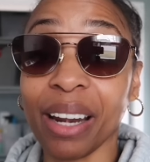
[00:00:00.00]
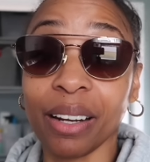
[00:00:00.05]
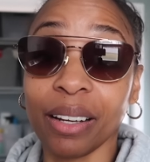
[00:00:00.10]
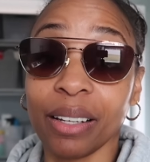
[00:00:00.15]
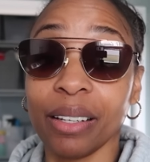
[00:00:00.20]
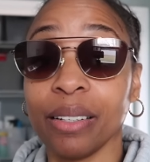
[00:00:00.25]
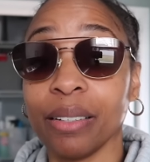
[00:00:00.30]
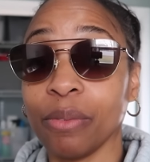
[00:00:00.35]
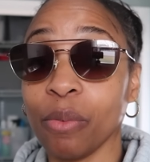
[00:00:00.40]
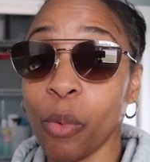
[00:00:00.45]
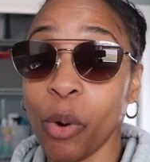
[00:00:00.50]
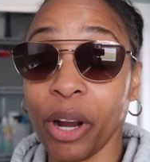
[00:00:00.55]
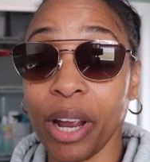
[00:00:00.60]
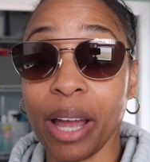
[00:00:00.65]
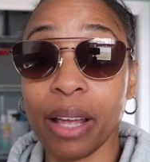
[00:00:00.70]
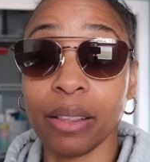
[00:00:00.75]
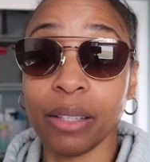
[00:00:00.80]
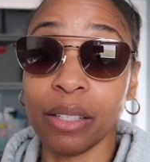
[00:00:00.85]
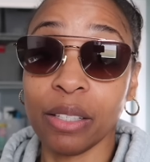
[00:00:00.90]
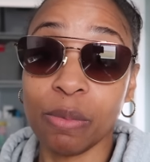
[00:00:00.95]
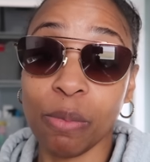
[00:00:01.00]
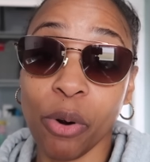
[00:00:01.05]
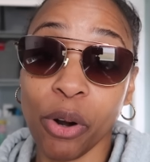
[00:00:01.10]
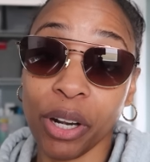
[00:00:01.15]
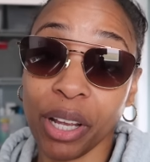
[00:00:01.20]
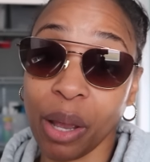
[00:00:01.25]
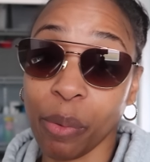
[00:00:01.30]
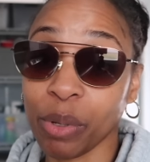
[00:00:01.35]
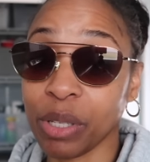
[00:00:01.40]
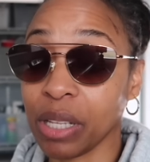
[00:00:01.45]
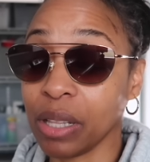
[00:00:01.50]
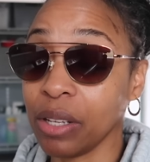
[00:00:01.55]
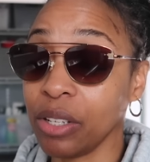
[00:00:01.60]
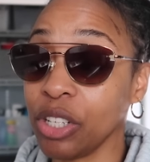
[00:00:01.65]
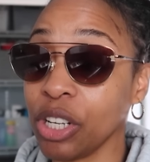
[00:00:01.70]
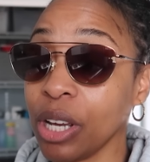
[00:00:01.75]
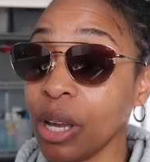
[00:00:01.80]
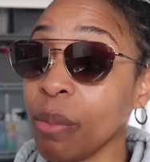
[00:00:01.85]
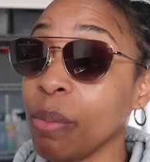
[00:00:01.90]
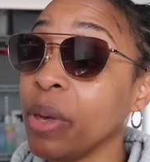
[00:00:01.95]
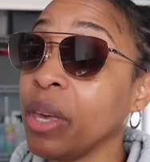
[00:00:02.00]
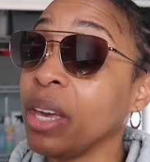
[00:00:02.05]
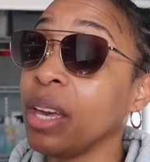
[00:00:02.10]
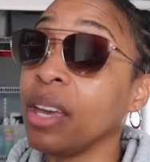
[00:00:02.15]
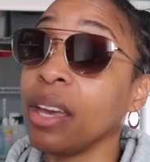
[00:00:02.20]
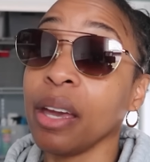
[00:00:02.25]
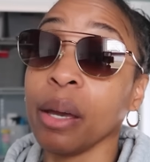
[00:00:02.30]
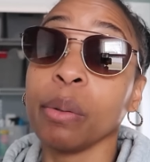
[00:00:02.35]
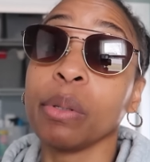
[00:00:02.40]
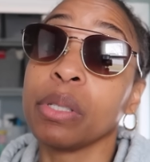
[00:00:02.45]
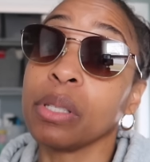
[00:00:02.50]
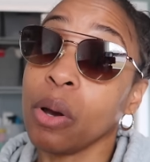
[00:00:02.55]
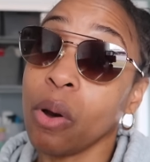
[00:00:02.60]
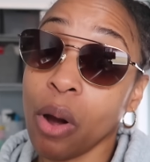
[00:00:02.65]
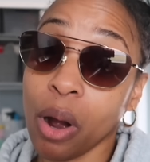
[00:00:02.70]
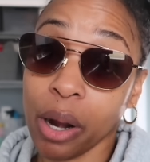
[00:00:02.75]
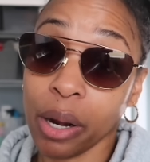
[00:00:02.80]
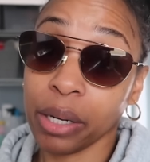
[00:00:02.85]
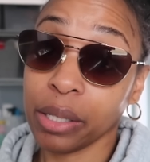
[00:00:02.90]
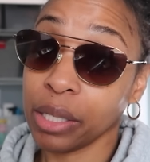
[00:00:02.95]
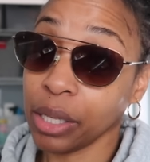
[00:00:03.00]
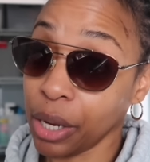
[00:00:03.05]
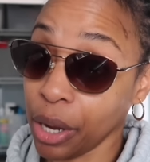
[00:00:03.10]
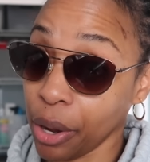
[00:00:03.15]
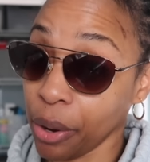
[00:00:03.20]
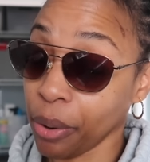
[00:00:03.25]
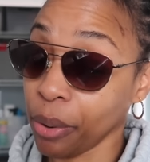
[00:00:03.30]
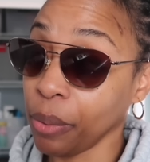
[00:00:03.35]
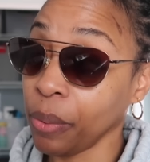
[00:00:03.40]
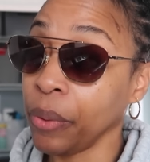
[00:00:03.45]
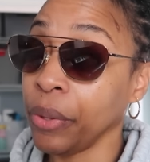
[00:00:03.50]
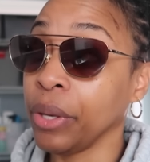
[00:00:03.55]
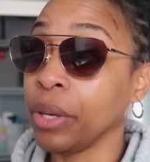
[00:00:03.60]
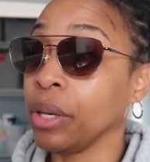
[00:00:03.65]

had a good workout this morning. I went to the gym. It was so hard to go